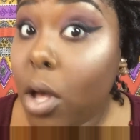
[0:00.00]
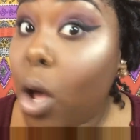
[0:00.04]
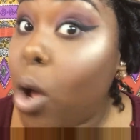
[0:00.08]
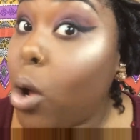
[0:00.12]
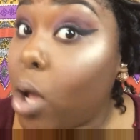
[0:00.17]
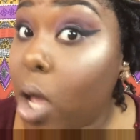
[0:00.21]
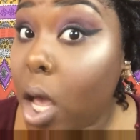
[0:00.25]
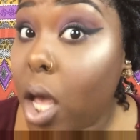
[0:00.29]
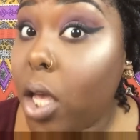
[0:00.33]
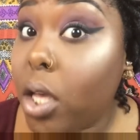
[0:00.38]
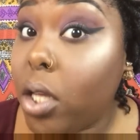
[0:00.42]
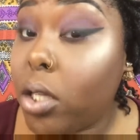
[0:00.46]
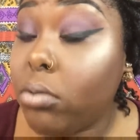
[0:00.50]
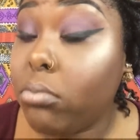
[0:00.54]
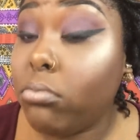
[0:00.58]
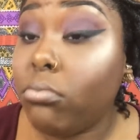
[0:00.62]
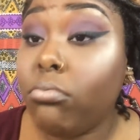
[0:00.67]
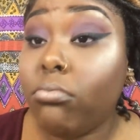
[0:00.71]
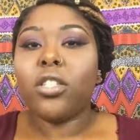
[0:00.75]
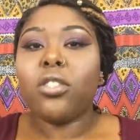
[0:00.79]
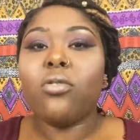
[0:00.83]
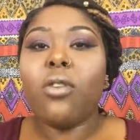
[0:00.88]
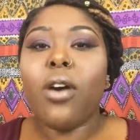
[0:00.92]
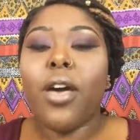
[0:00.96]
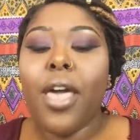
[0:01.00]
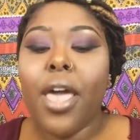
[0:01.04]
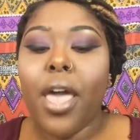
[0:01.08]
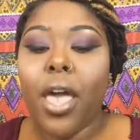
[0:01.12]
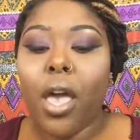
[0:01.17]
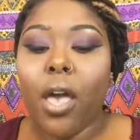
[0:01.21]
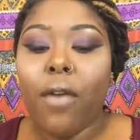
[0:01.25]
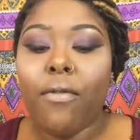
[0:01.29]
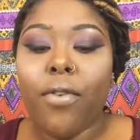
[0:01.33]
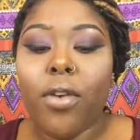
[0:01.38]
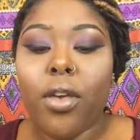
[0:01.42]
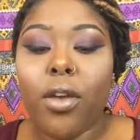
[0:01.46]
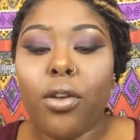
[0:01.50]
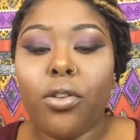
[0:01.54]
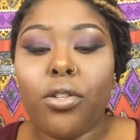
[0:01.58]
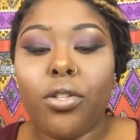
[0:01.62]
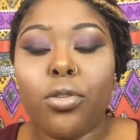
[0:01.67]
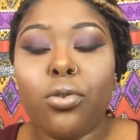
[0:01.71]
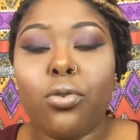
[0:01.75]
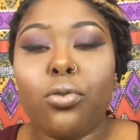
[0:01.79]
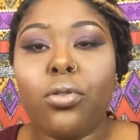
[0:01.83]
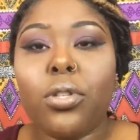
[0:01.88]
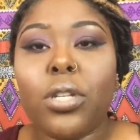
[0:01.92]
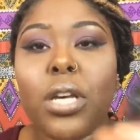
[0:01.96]
Okay, so I have here
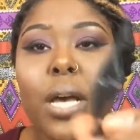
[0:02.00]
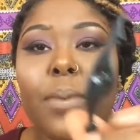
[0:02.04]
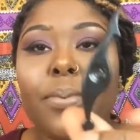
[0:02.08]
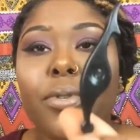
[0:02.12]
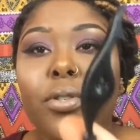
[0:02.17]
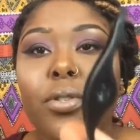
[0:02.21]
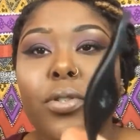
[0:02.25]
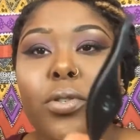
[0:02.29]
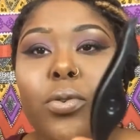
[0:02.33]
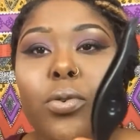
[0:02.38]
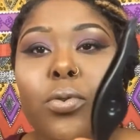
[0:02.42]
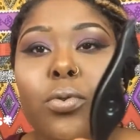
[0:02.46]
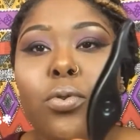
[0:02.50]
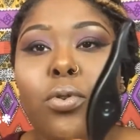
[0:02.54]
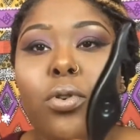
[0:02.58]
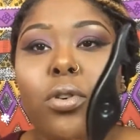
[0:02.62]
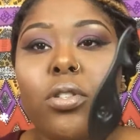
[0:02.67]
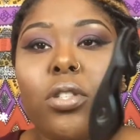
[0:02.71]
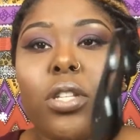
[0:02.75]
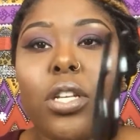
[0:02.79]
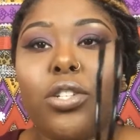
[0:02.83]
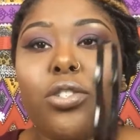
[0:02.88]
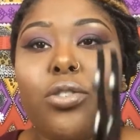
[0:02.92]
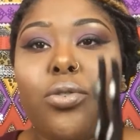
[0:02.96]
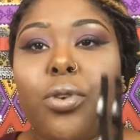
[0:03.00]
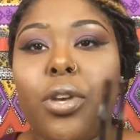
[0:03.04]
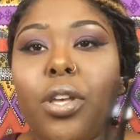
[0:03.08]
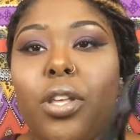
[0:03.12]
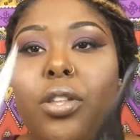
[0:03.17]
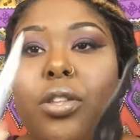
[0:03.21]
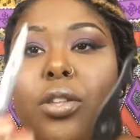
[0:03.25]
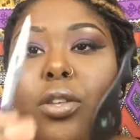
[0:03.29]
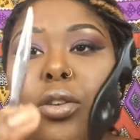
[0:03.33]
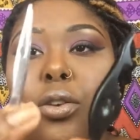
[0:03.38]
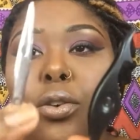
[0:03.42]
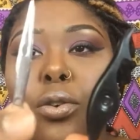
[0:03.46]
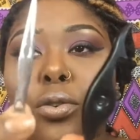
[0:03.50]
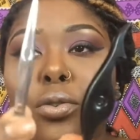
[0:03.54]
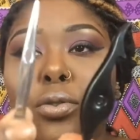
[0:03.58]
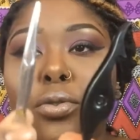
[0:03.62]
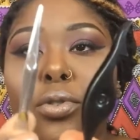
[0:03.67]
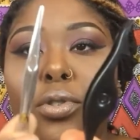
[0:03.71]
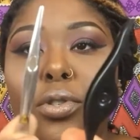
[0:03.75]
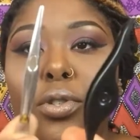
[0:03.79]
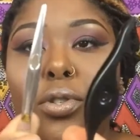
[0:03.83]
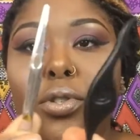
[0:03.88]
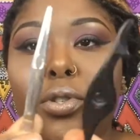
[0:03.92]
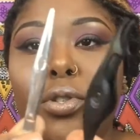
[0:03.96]
two types of tools that you can
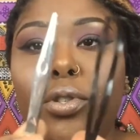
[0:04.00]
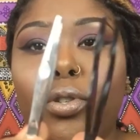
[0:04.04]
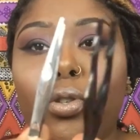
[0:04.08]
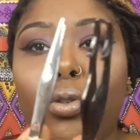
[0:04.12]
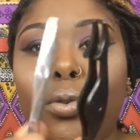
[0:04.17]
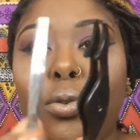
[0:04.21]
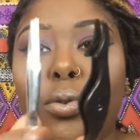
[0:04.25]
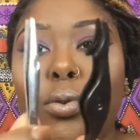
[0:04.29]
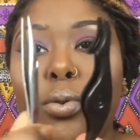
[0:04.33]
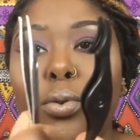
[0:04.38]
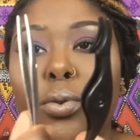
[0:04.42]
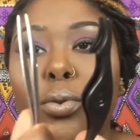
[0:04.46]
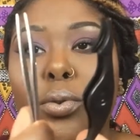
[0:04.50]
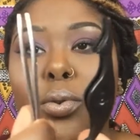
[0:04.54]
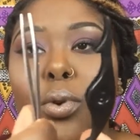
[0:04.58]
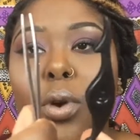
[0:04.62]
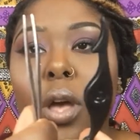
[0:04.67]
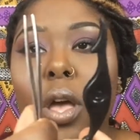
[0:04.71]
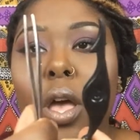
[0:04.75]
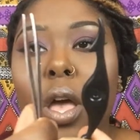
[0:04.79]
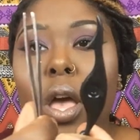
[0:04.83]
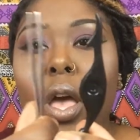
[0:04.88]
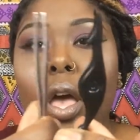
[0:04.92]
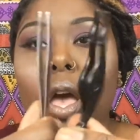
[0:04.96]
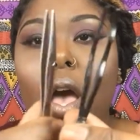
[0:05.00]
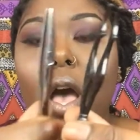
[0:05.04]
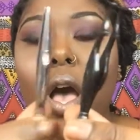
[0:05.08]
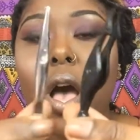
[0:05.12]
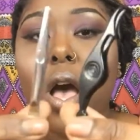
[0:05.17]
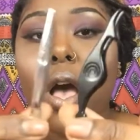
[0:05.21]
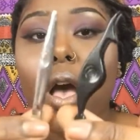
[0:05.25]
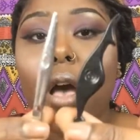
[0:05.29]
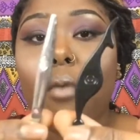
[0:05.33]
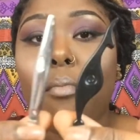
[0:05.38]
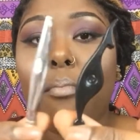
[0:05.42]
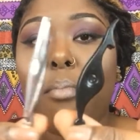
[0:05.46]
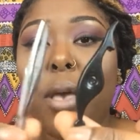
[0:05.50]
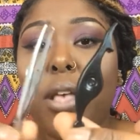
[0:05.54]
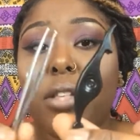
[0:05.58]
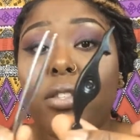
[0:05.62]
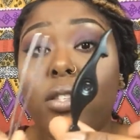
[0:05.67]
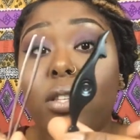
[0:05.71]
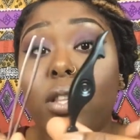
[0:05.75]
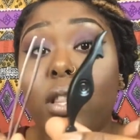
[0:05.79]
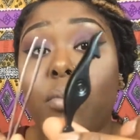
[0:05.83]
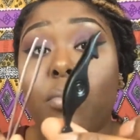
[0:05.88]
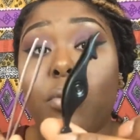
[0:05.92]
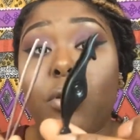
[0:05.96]
use to um,
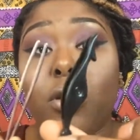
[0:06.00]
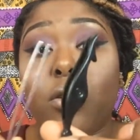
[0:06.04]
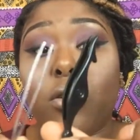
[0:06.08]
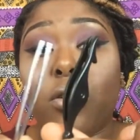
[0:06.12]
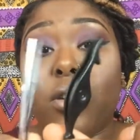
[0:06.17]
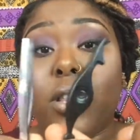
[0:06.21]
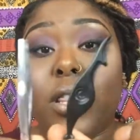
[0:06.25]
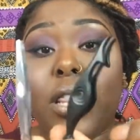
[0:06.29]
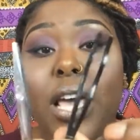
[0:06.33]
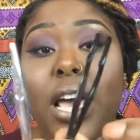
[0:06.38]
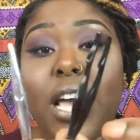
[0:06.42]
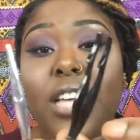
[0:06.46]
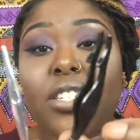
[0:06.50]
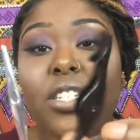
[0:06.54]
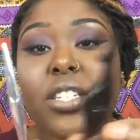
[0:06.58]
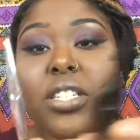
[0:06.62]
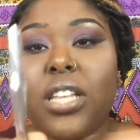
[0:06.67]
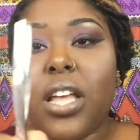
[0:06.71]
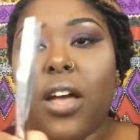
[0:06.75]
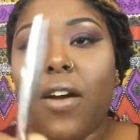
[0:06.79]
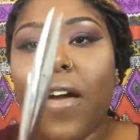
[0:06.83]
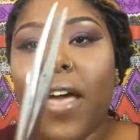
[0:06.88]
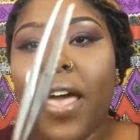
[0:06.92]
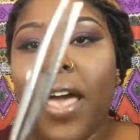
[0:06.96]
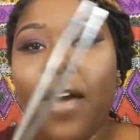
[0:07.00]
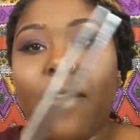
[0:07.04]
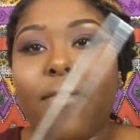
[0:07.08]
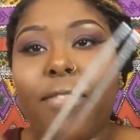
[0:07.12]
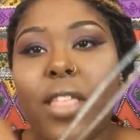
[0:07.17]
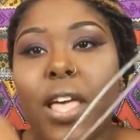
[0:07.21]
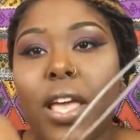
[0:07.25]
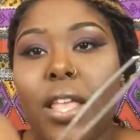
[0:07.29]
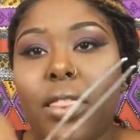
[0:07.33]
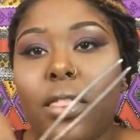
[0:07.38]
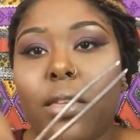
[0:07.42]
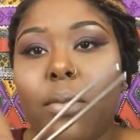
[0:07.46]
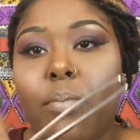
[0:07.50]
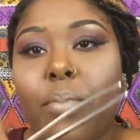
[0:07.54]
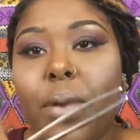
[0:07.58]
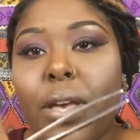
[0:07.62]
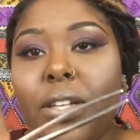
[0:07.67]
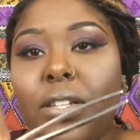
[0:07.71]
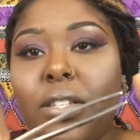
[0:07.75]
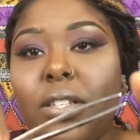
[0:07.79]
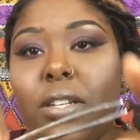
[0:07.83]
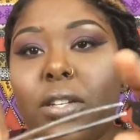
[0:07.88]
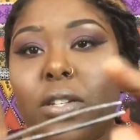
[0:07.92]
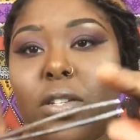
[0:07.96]
basically put on your lashes. Now I have like the
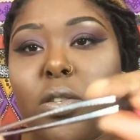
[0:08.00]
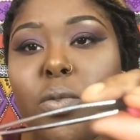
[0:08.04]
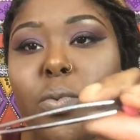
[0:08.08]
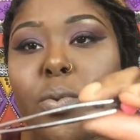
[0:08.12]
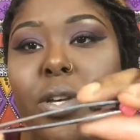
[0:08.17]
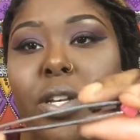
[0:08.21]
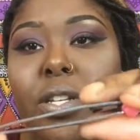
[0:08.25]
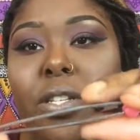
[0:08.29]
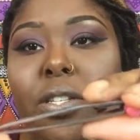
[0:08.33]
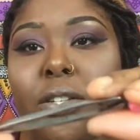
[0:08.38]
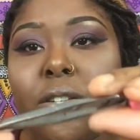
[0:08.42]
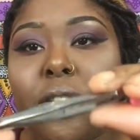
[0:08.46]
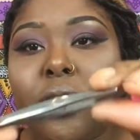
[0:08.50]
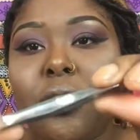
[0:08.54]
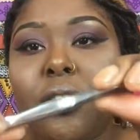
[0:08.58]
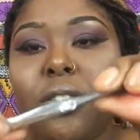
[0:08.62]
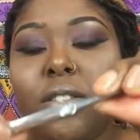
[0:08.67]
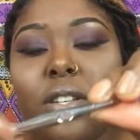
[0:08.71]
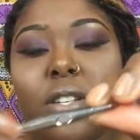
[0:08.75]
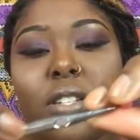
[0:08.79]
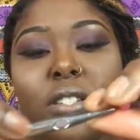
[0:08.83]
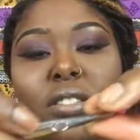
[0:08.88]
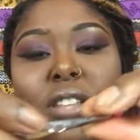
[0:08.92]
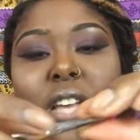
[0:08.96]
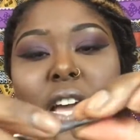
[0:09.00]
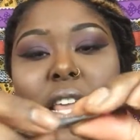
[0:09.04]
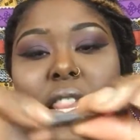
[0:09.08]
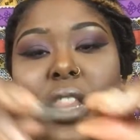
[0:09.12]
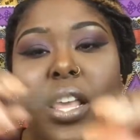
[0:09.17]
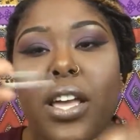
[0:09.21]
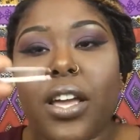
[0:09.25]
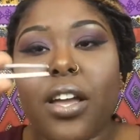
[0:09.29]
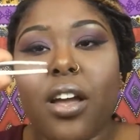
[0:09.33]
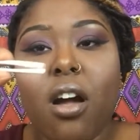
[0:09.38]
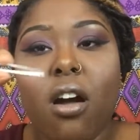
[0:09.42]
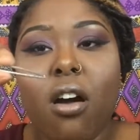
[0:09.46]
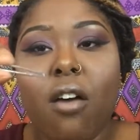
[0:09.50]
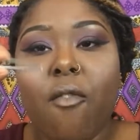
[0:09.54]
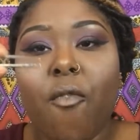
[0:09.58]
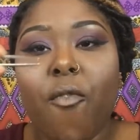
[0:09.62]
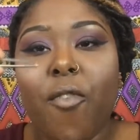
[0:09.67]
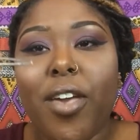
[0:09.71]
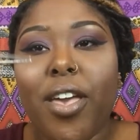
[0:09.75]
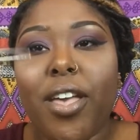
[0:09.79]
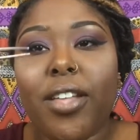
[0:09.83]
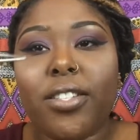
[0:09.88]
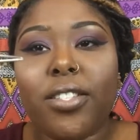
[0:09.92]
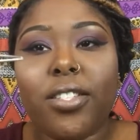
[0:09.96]
basic tweezers. It's not like all
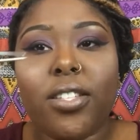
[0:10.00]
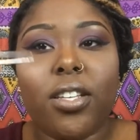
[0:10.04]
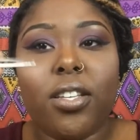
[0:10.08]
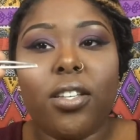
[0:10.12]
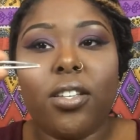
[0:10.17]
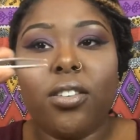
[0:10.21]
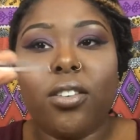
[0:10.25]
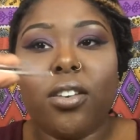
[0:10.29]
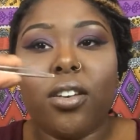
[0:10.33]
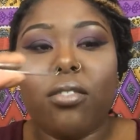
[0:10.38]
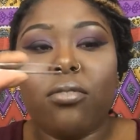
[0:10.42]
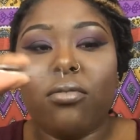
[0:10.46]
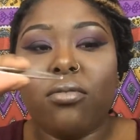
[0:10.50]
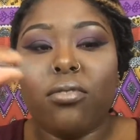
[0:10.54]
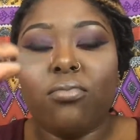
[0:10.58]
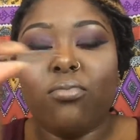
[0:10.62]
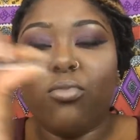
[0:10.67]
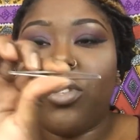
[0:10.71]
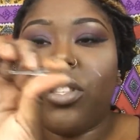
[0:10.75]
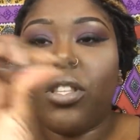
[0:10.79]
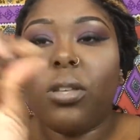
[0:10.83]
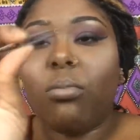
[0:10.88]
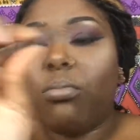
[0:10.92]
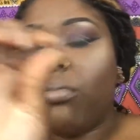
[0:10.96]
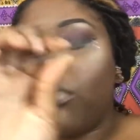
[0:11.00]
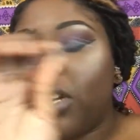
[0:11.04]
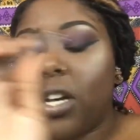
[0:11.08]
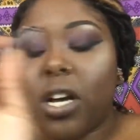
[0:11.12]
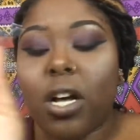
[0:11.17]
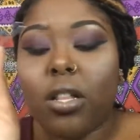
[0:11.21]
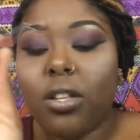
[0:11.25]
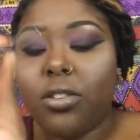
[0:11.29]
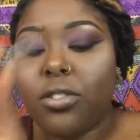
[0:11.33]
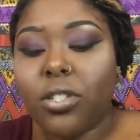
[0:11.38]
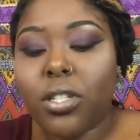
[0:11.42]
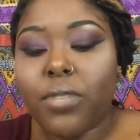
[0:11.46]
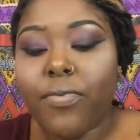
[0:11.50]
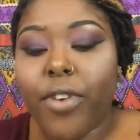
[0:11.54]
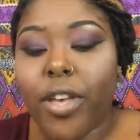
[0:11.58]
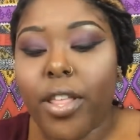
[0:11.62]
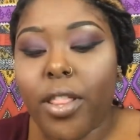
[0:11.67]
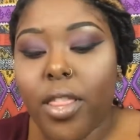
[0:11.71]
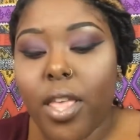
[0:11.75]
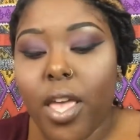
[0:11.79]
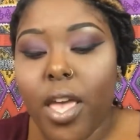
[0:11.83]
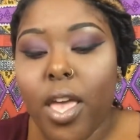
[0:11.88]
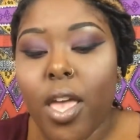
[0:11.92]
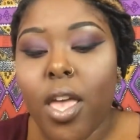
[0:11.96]
fancy, you know, with the colors, stuff
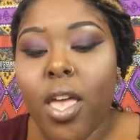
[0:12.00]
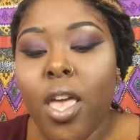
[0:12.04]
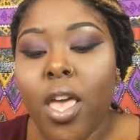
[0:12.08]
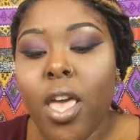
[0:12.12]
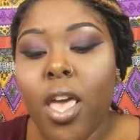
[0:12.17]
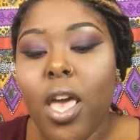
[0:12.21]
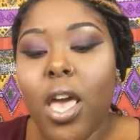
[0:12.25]
like that.